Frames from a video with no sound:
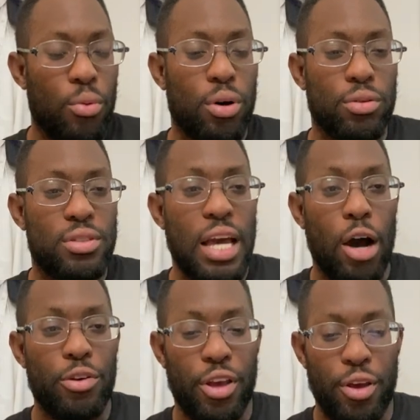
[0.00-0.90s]
will
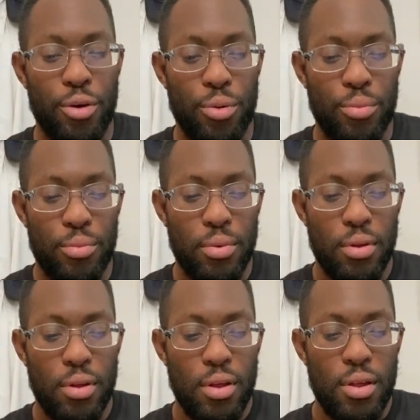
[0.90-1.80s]
tell you
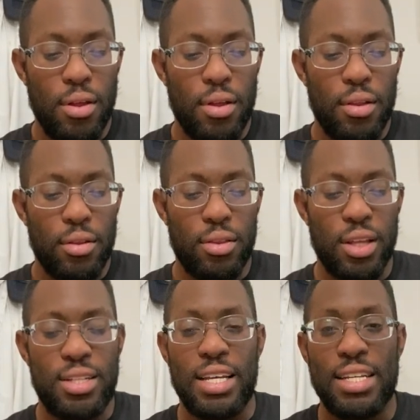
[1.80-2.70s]

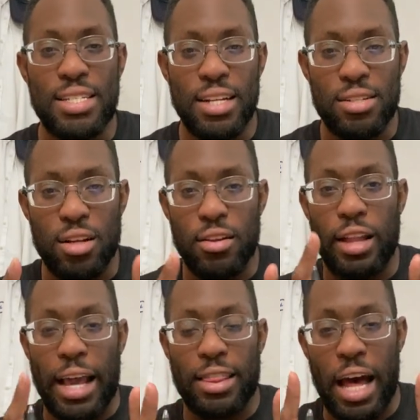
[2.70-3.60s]
the distance on
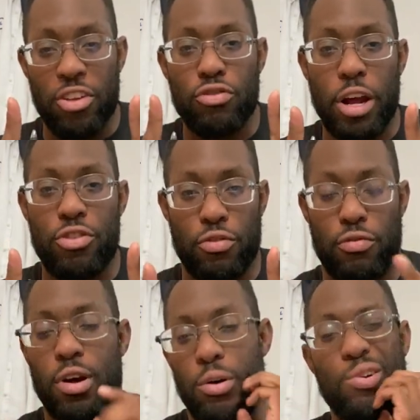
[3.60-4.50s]
like that stretch
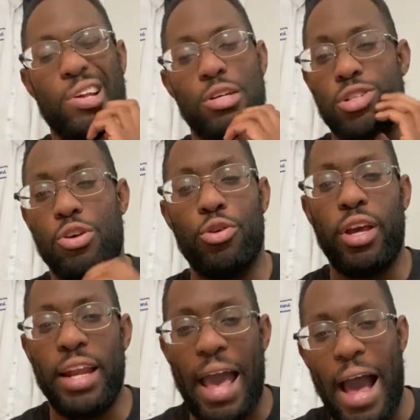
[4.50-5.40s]
of road, so you
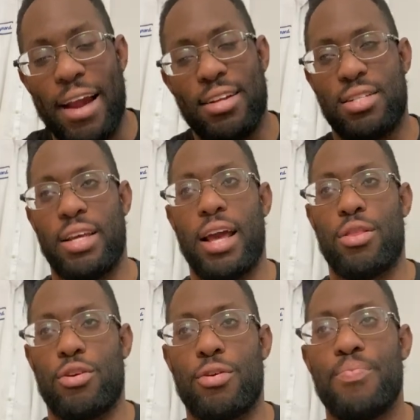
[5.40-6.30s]
can add it
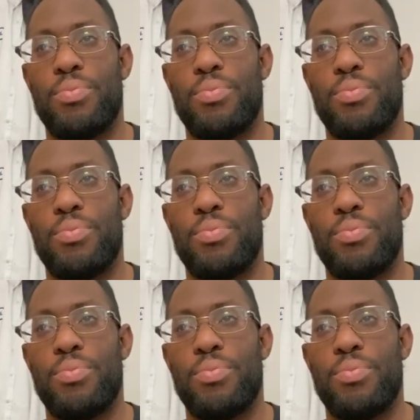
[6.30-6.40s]
together.